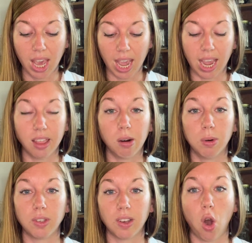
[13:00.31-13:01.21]
and there
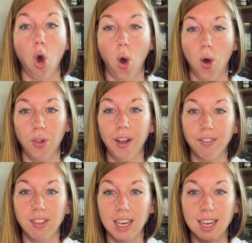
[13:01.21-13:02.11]
was all
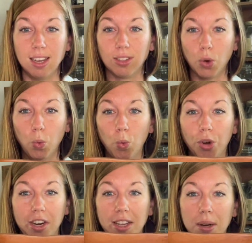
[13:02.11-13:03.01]
of these
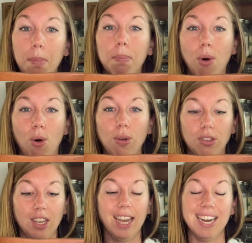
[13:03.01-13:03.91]
wooden
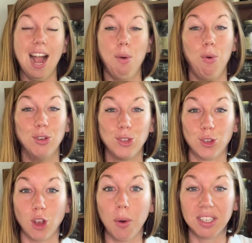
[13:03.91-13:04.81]
bowls, and I was
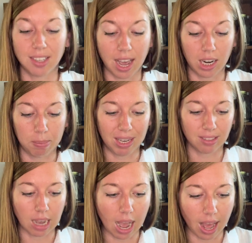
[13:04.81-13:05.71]
so excited
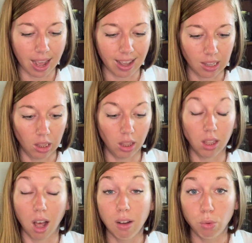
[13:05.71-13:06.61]
because I
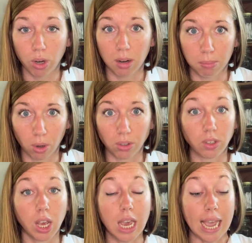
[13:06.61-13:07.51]
love wooden bowls,
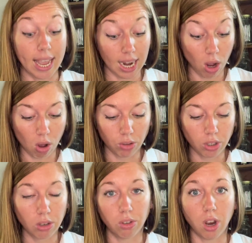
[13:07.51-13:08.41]
and I
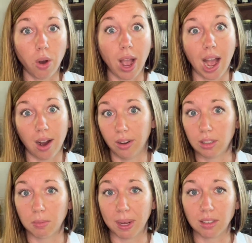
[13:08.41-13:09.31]
also know how
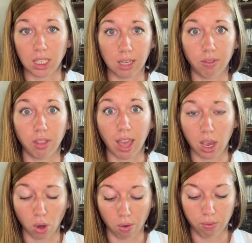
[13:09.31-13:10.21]
expensive they
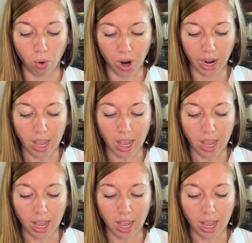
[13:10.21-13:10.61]
go for.